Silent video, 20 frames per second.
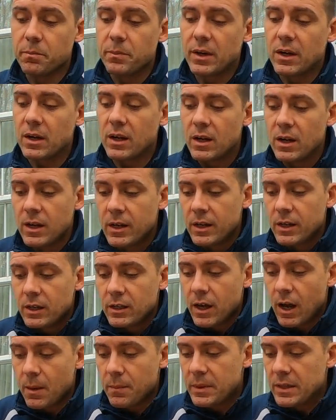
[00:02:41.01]
but
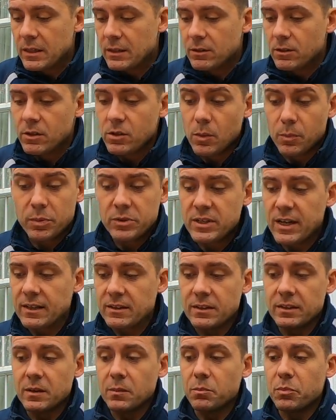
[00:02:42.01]
I mean, you're
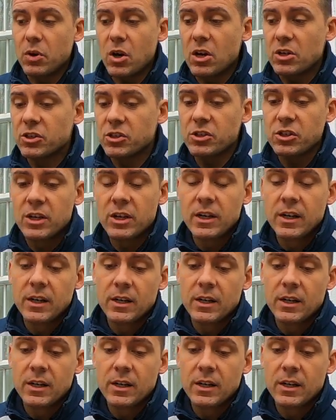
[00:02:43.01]
protecting the brush,